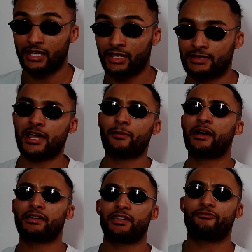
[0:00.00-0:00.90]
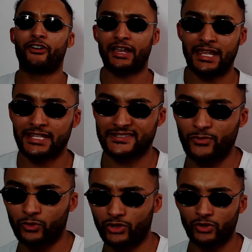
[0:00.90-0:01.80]
Now I'm out here violating
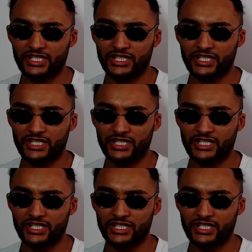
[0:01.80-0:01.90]
small dudes.